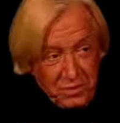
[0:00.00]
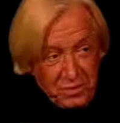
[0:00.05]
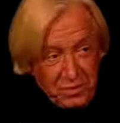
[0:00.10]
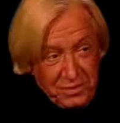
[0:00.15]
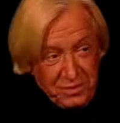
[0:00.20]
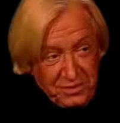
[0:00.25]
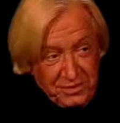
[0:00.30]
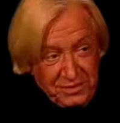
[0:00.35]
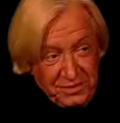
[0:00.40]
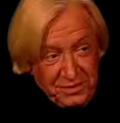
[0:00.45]

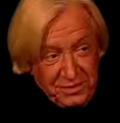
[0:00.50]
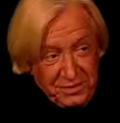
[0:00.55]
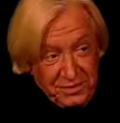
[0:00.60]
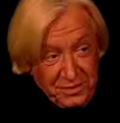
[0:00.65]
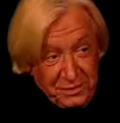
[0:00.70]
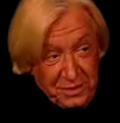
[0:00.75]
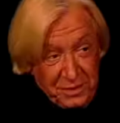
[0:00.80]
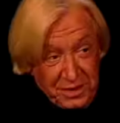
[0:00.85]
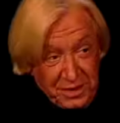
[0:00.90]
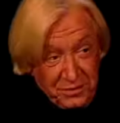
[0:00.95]
book.
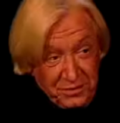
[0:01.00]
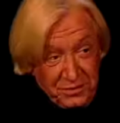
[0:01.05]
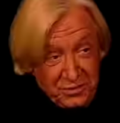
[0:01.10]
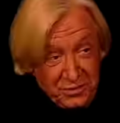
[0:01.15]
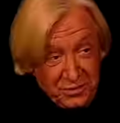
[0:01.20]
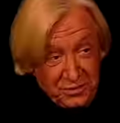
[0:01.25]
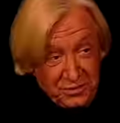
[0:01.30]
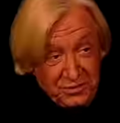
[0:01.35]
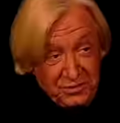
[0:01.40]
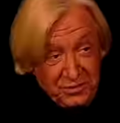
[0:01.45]
30 years
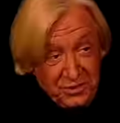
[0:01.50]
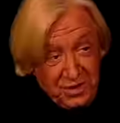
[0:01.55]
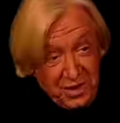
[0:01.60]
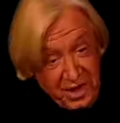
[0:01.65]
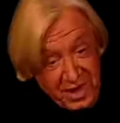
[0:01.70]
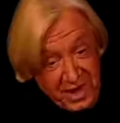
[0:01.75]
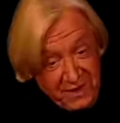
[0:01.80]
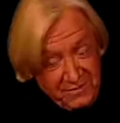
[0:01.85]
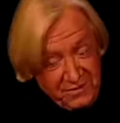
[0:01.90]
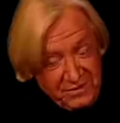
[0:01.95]
ago. Still, I
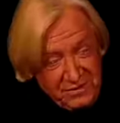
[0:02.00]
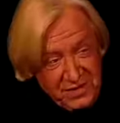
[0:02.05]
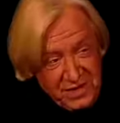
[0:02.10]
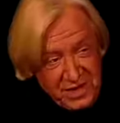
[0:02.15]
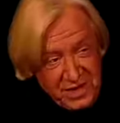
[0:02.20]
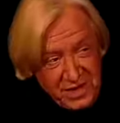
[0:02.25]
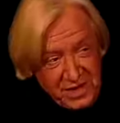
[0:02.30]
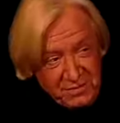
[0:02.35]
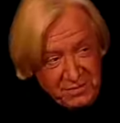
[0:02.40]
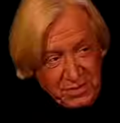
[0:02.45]
have it.
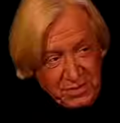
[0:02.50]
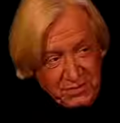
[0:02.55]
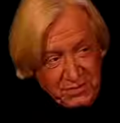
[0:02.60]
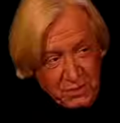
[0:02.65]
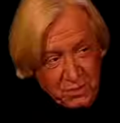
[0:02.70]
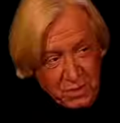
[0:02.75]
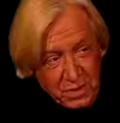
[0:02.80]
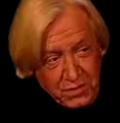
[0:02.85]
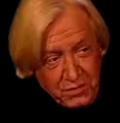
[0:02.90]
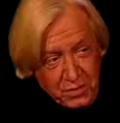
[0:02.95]
But it's a
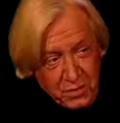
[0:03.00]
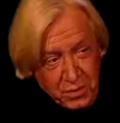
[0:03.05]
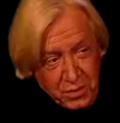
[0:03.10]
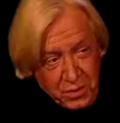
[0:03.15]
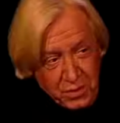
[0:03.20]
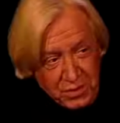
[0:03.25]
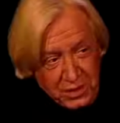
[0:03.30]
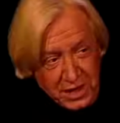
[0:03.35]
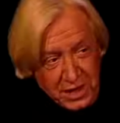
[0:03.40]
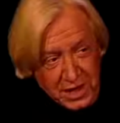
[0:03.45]
wonderful
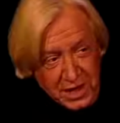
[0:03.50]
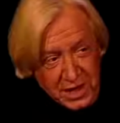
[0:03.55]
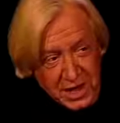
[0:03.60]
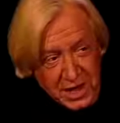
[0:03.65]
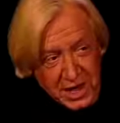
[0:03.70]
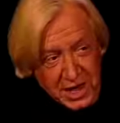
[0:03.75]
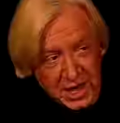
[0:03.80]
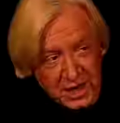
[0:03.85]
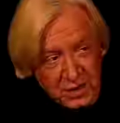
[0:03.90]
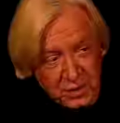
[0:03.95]
book.
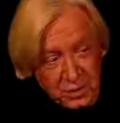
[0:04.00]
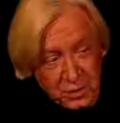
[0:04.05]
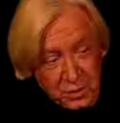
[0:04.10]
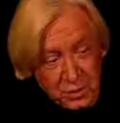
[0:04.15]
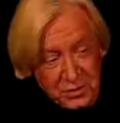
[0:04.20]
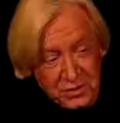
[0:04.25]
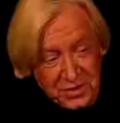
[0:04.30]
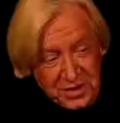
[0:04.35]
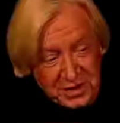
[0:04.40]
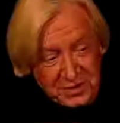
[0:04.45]
And who
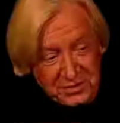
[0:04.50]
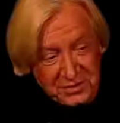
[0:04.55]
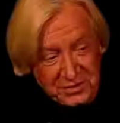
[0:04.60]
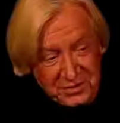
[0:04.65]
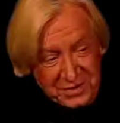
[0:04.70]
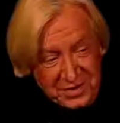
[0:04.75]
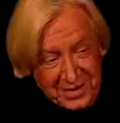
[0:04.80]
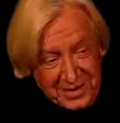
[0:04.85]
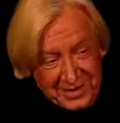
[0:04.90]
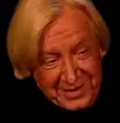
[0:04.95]
would you like to
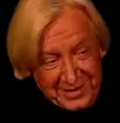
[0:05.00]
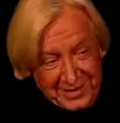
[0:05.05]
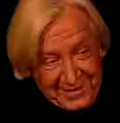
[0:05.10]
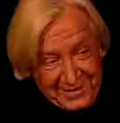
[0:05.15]
see